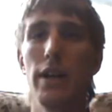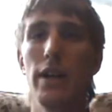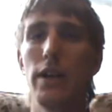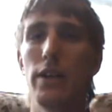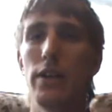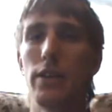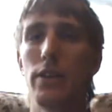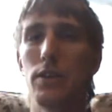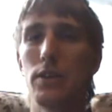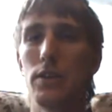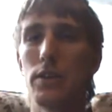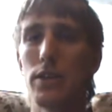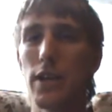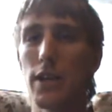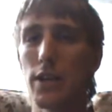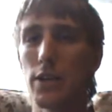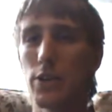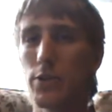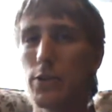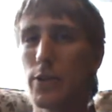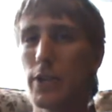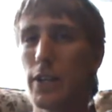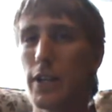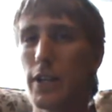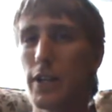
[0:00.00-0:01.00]
There's
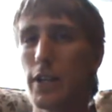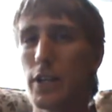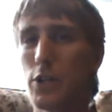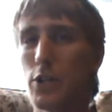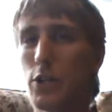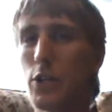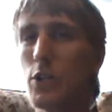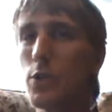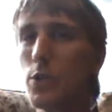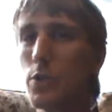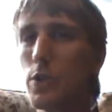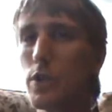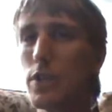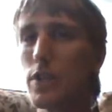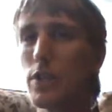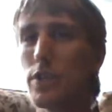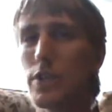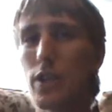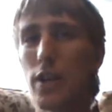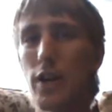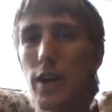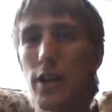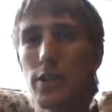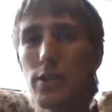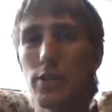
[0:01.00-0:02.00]
actually like a 2D
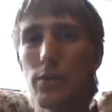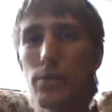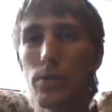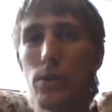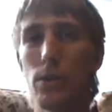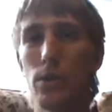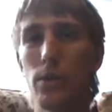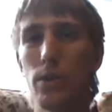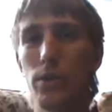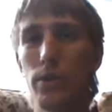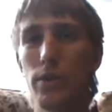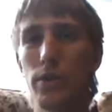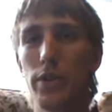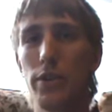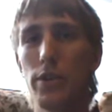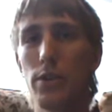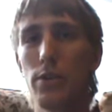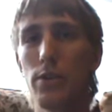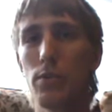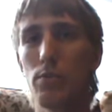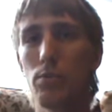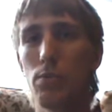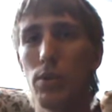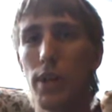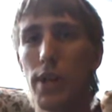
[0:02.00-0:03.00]
side scroller that you
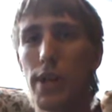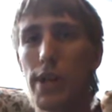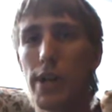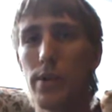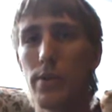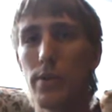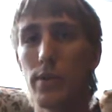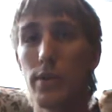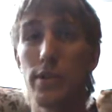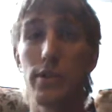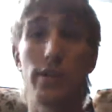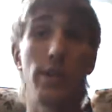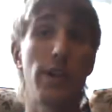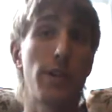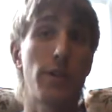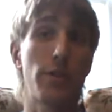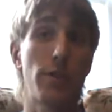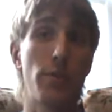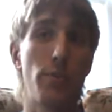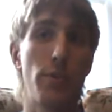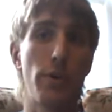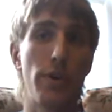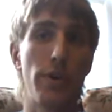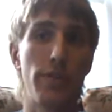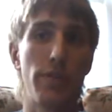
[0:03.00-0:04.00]
can play, which is actually
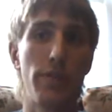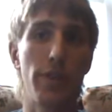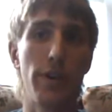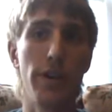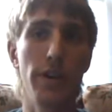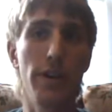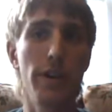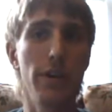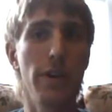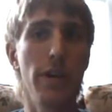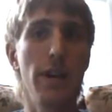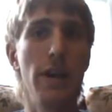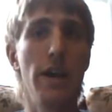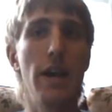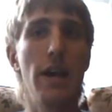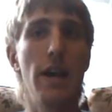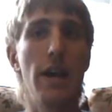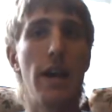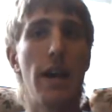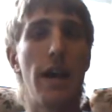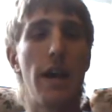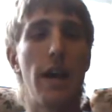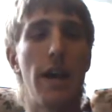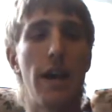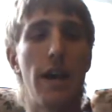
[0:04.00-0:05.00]
pretty fun.
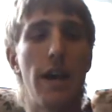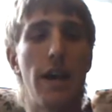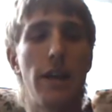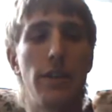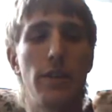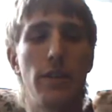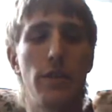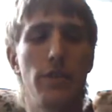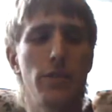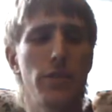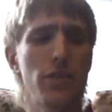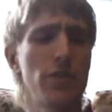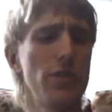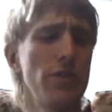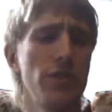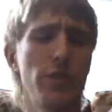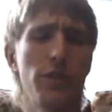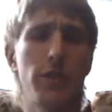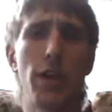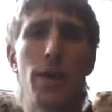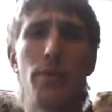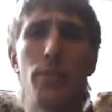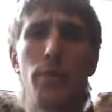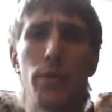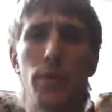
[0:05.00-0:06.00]
And there's just a
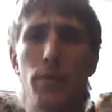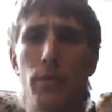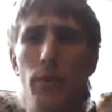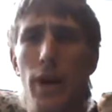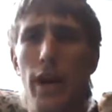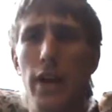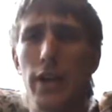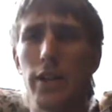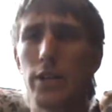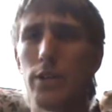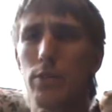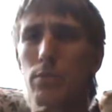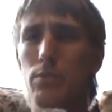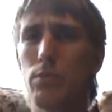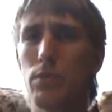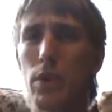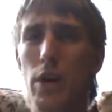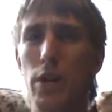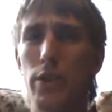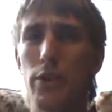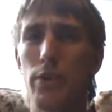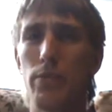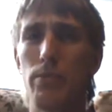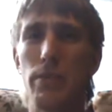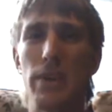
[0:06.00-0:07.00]
couple of random
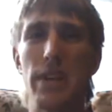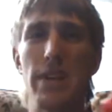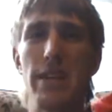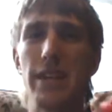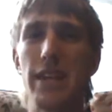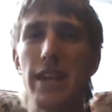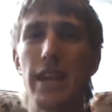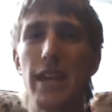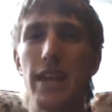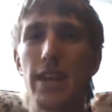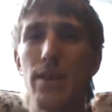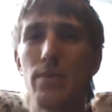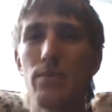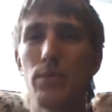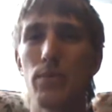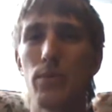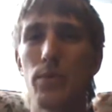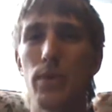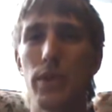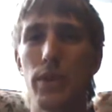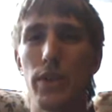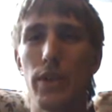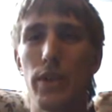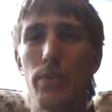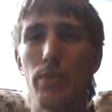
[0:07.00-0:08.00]
other mini games
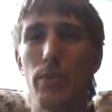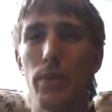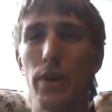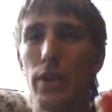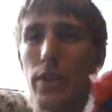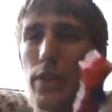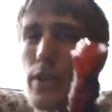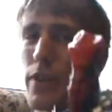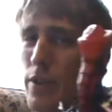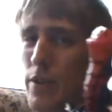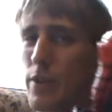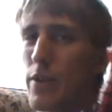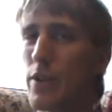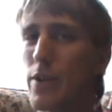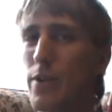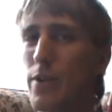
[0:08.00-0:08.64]
with it, but I think,